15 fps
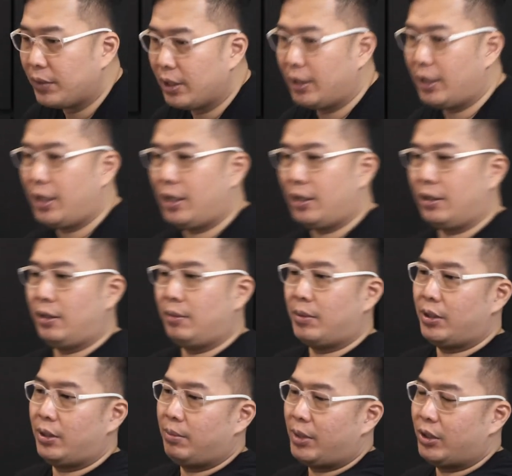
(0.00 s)
Then
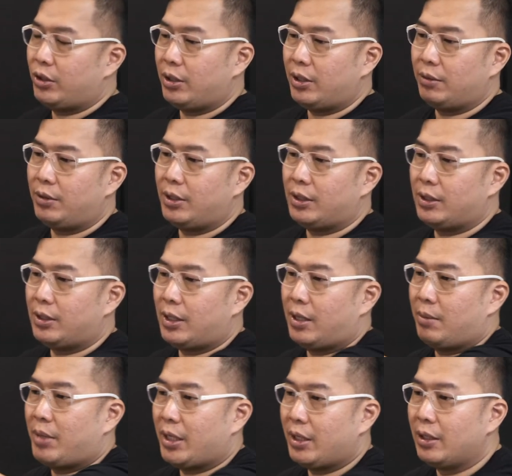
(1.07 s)
imagine if this
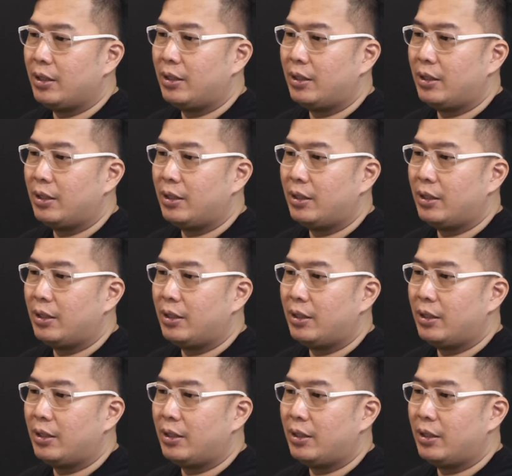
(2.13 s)
iMac here,